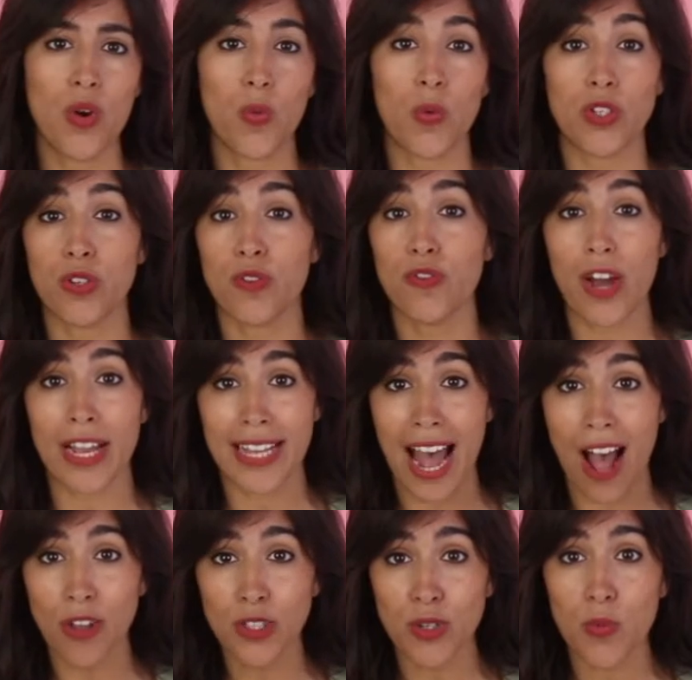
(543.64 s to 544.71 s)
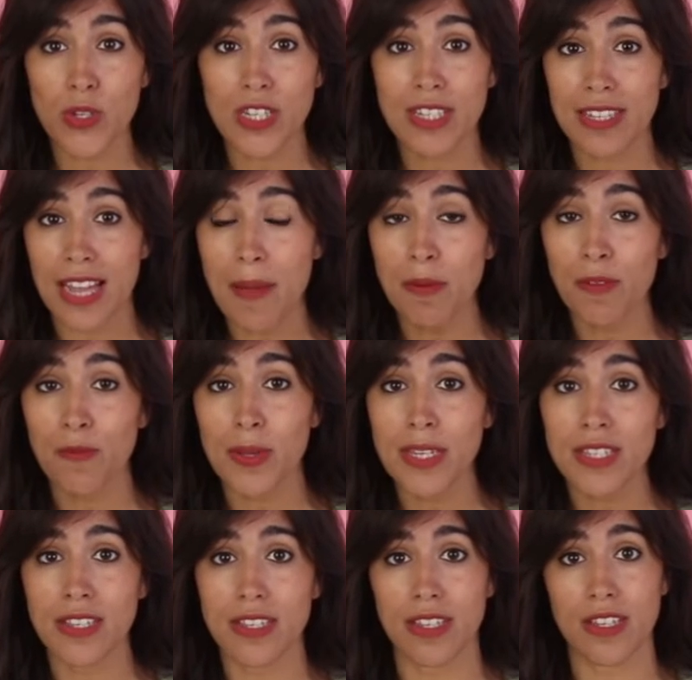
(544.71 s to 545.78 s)
when you find out in which type of
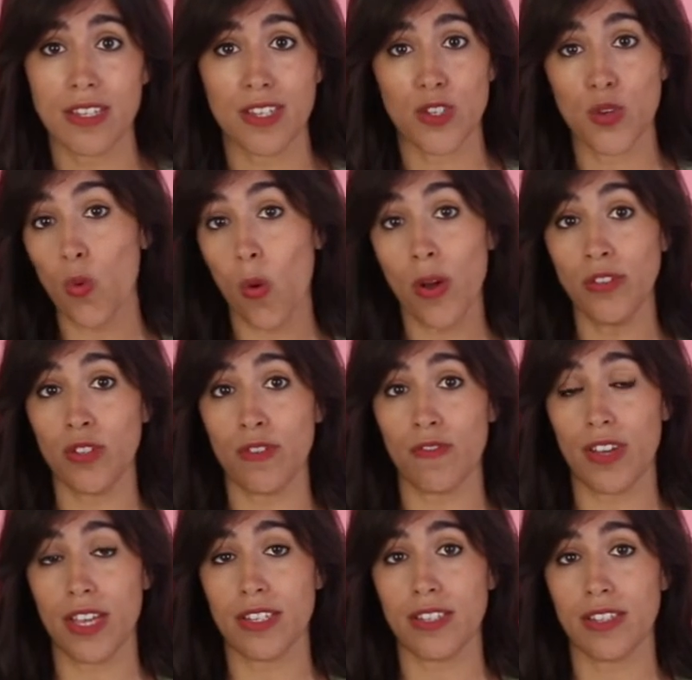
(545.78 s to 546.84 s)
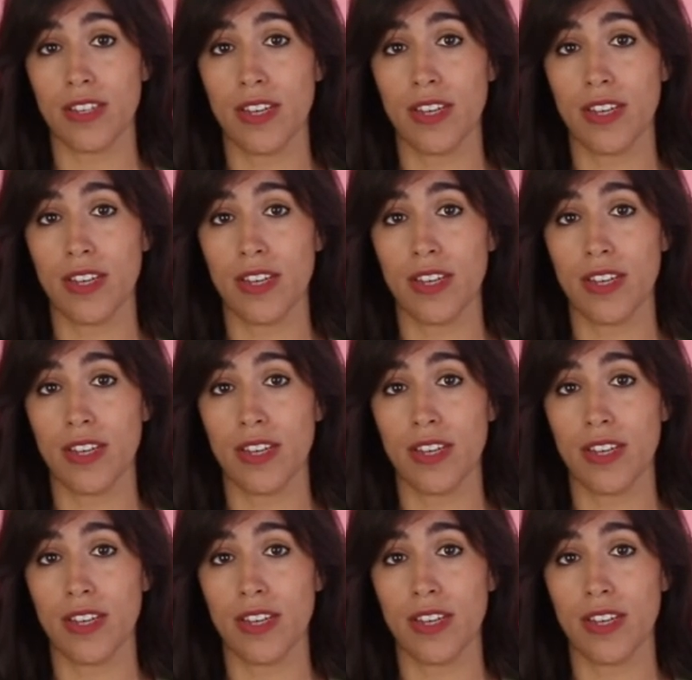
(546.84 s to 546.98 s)
businesses you want to invest.